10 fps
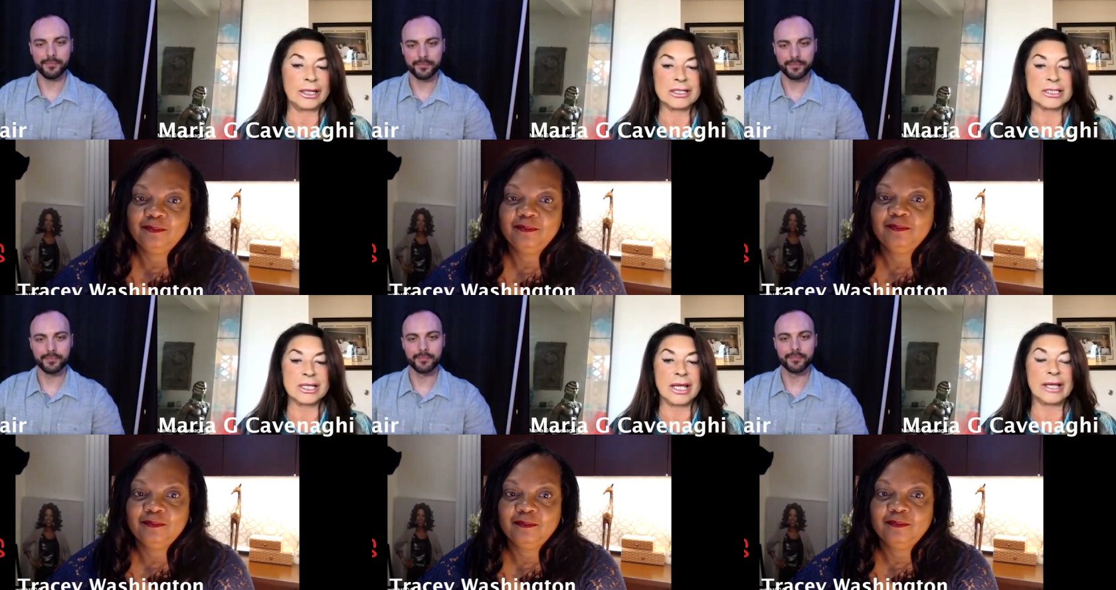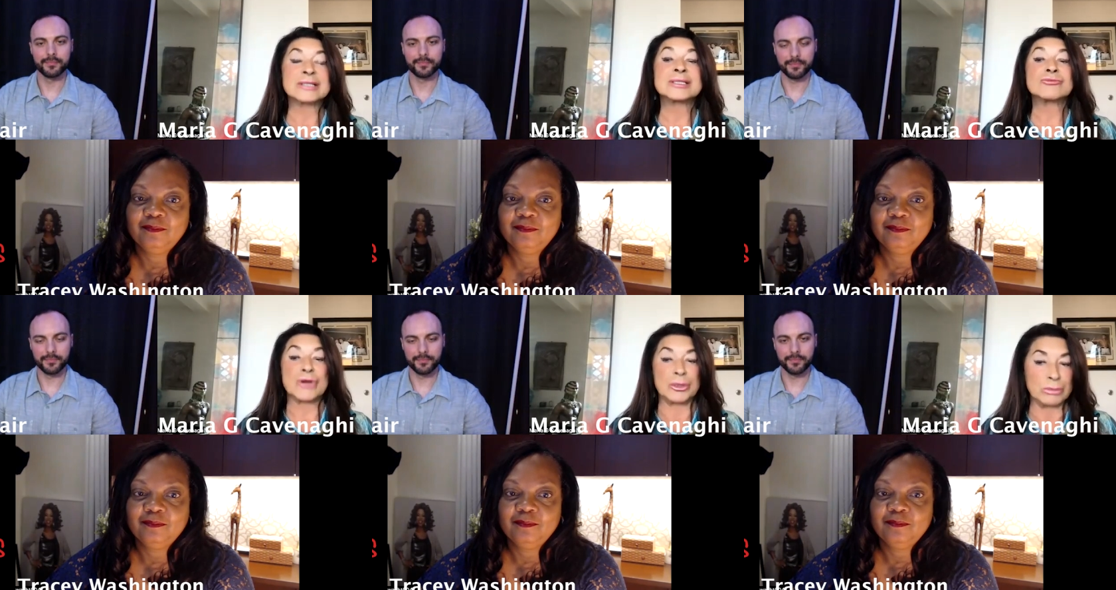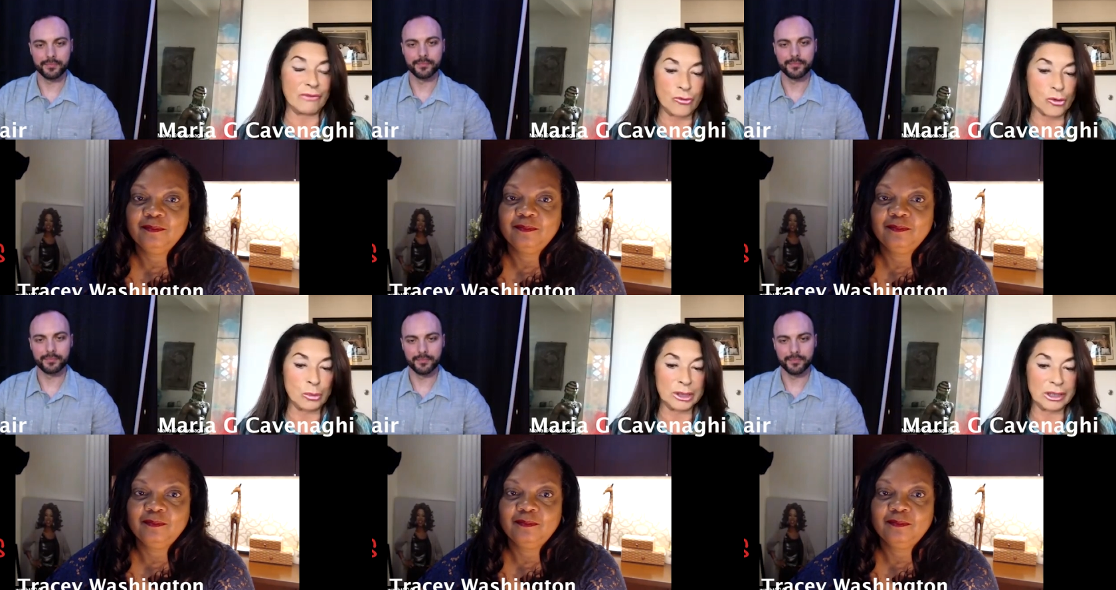Speaker 1: is extremely
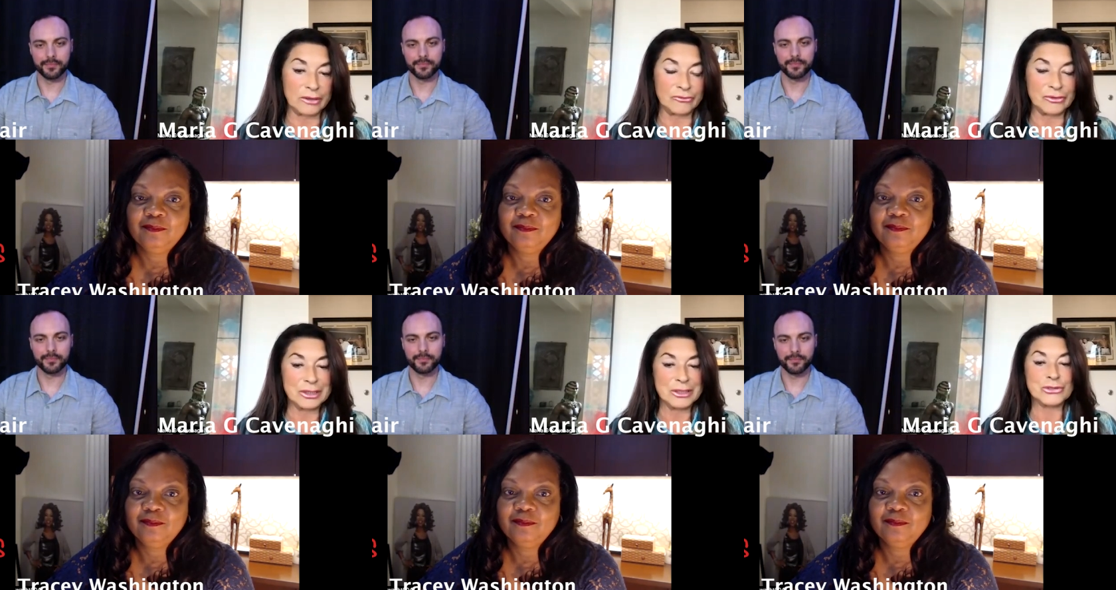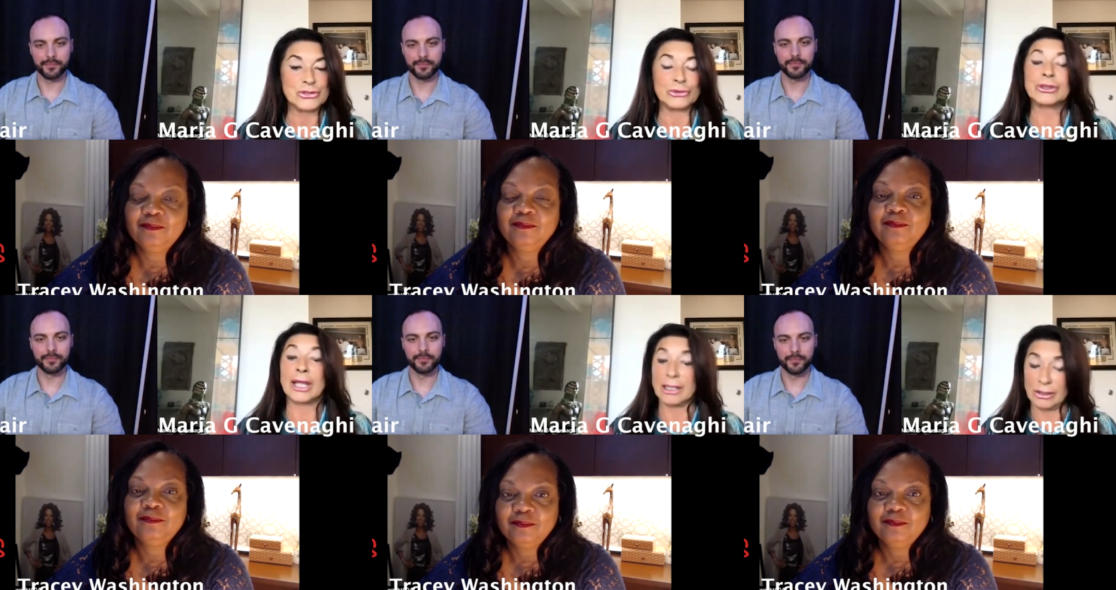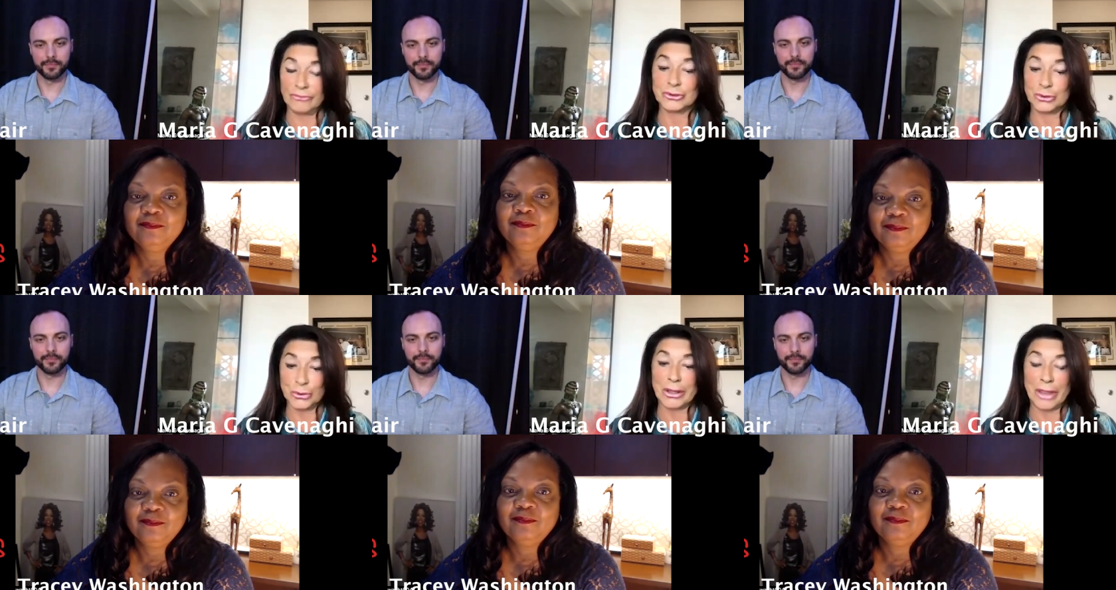informative. So thank you for
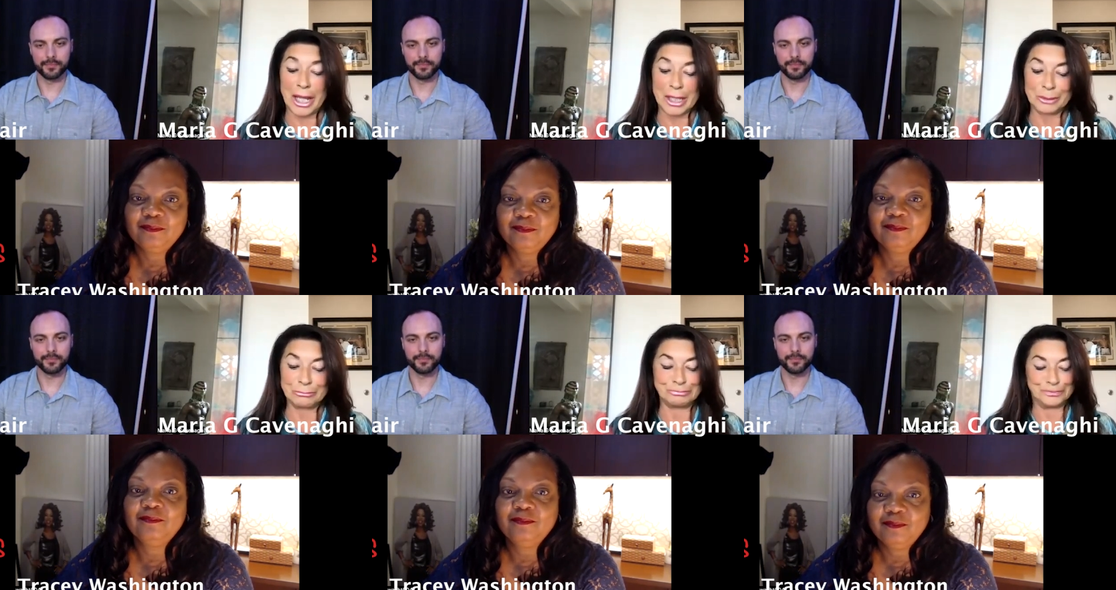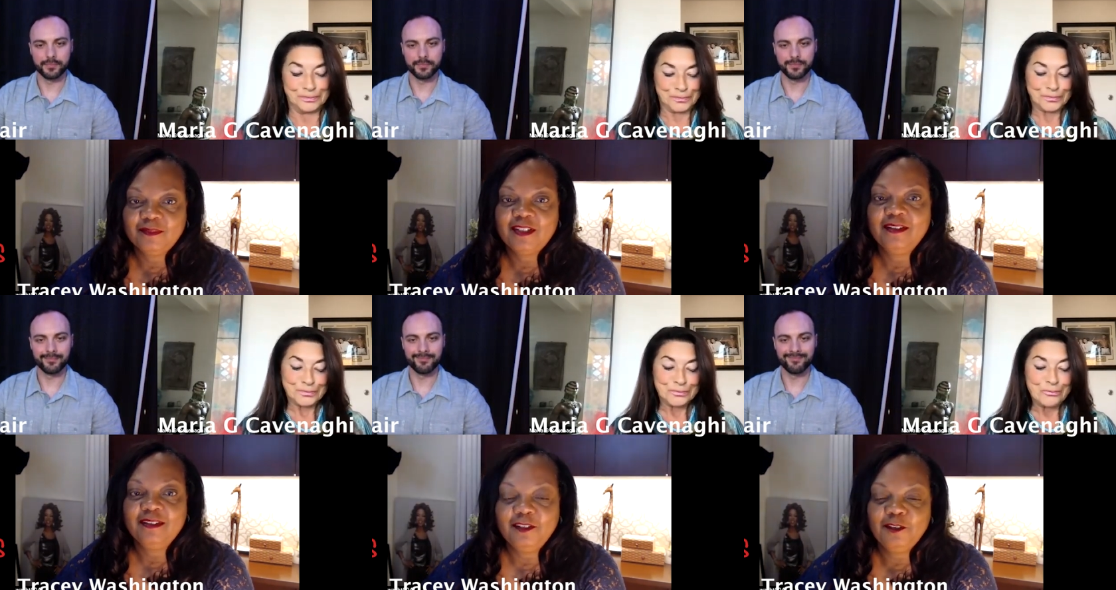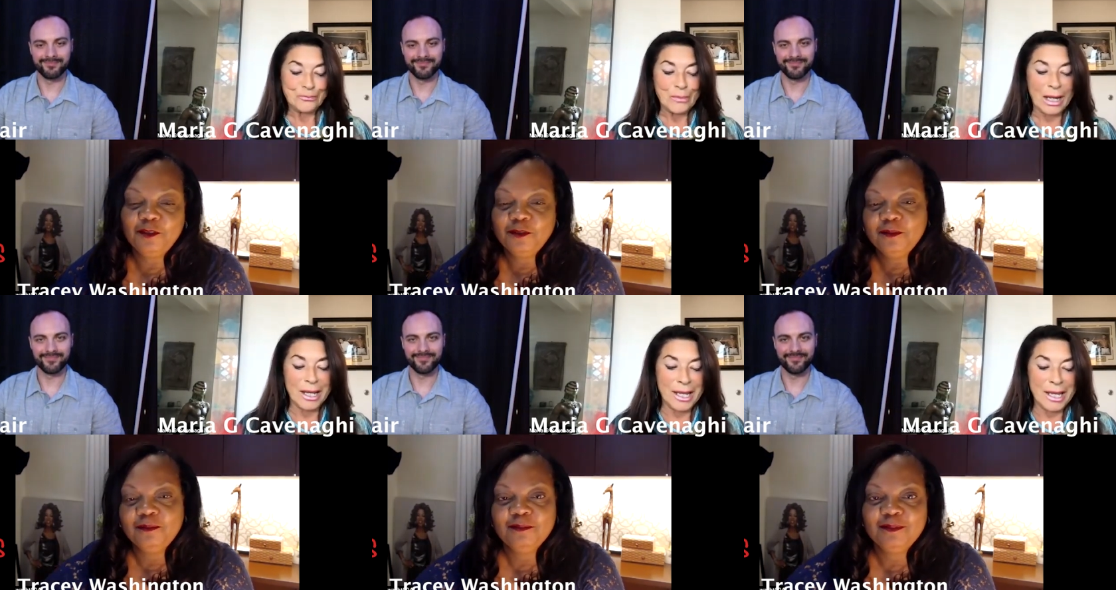doing that.
Speaker 2: Thank you.
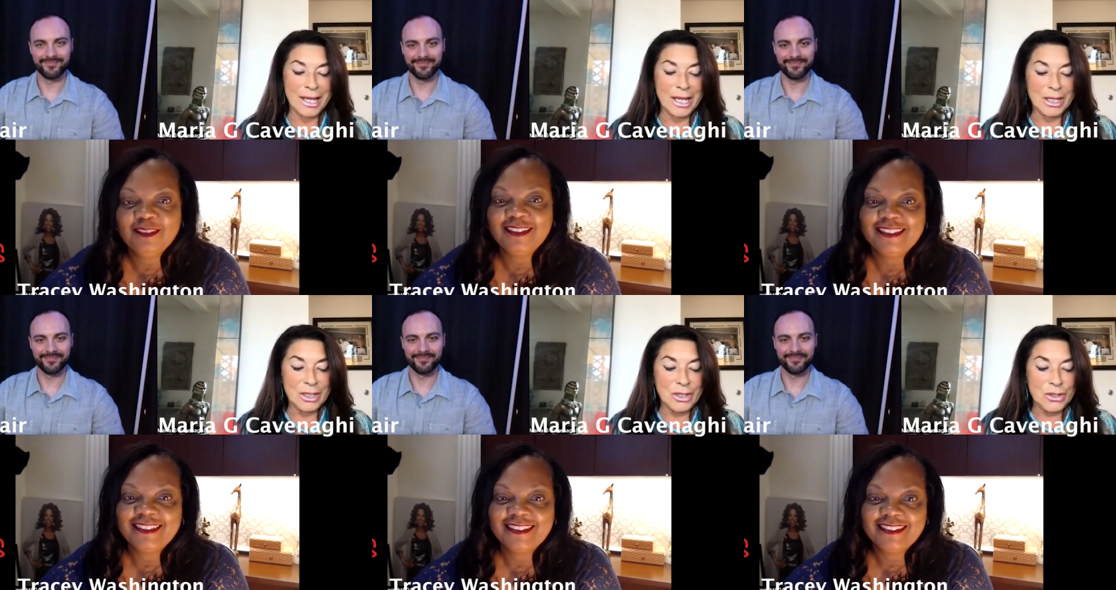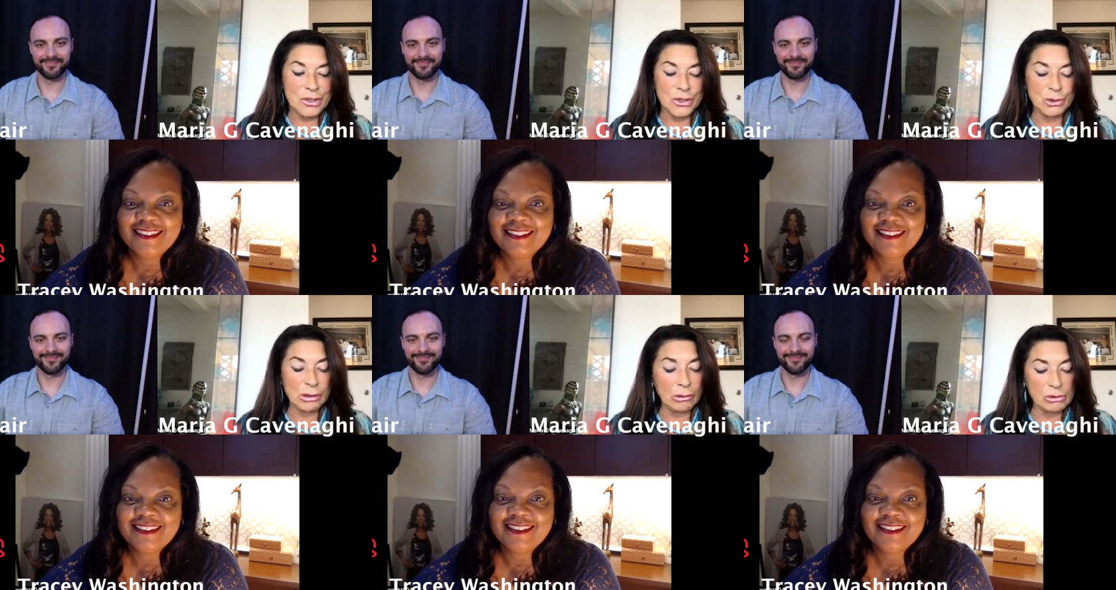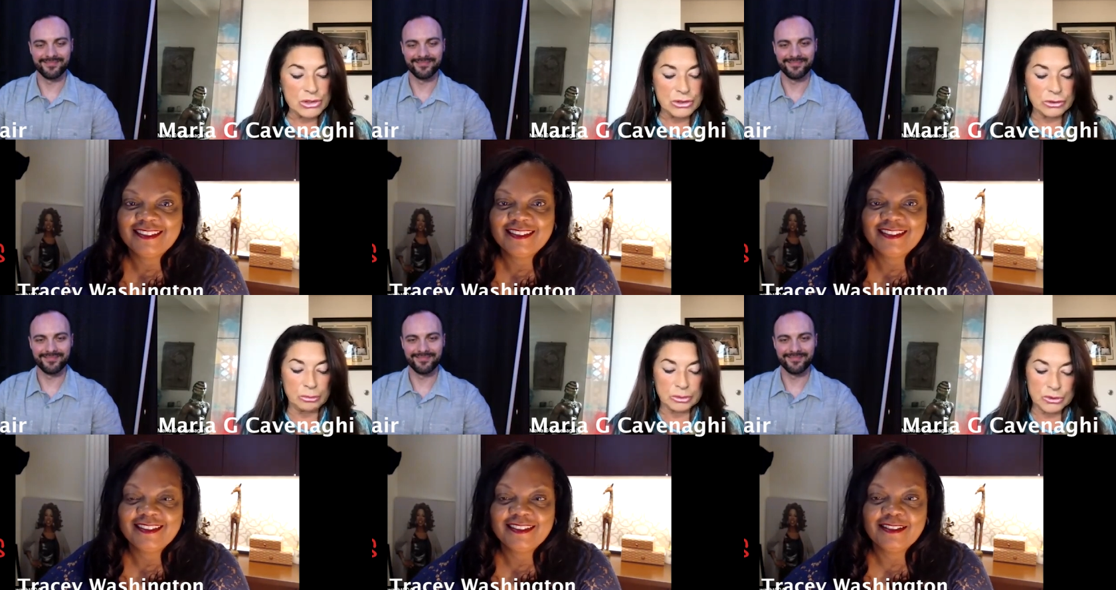
Speaker 1: You are also
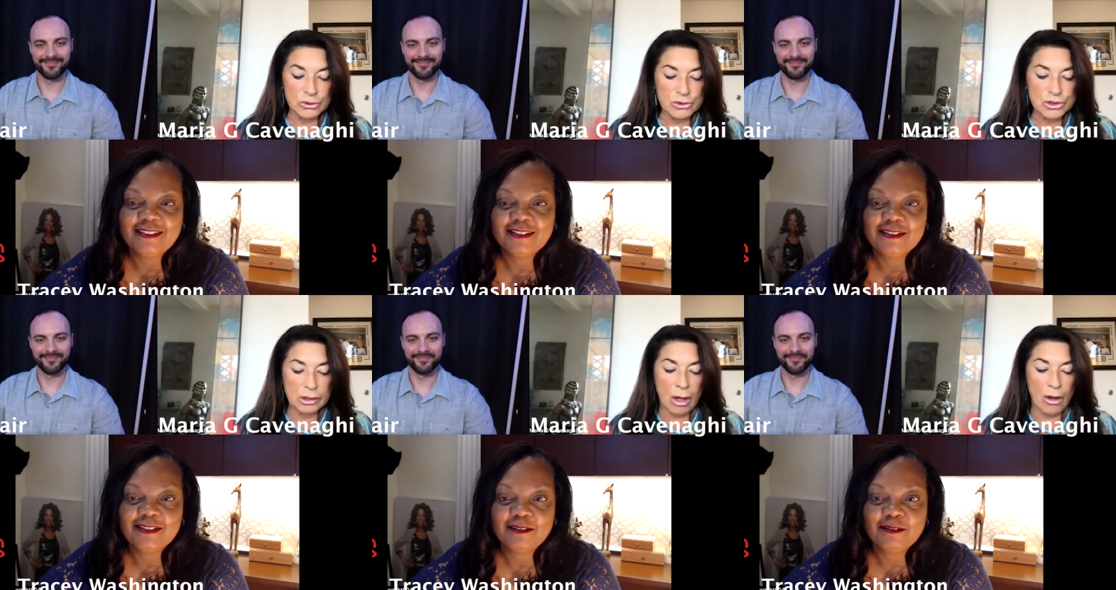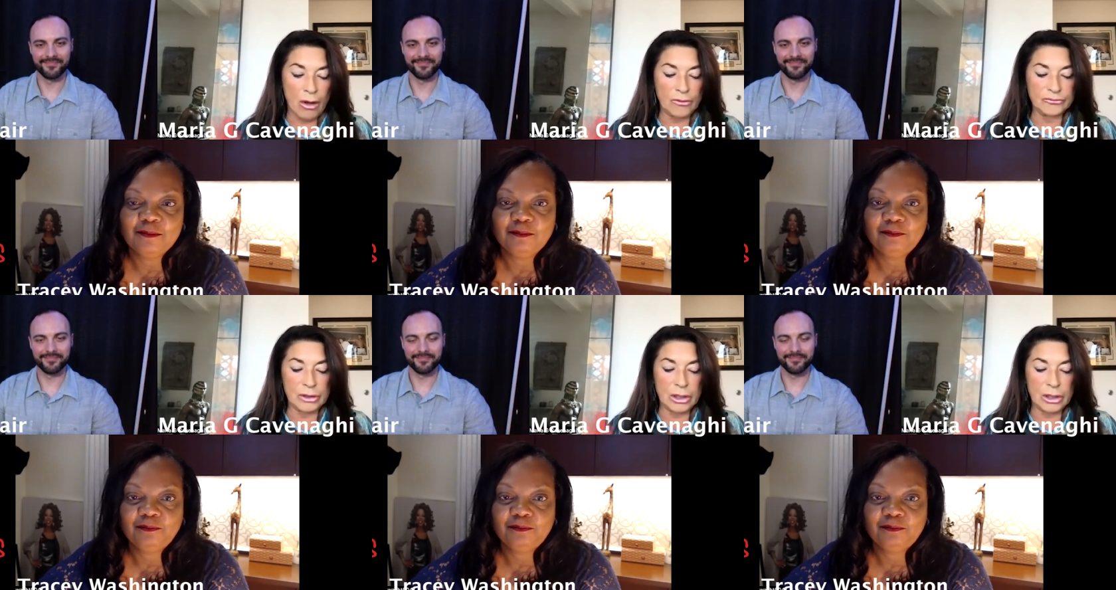the producer of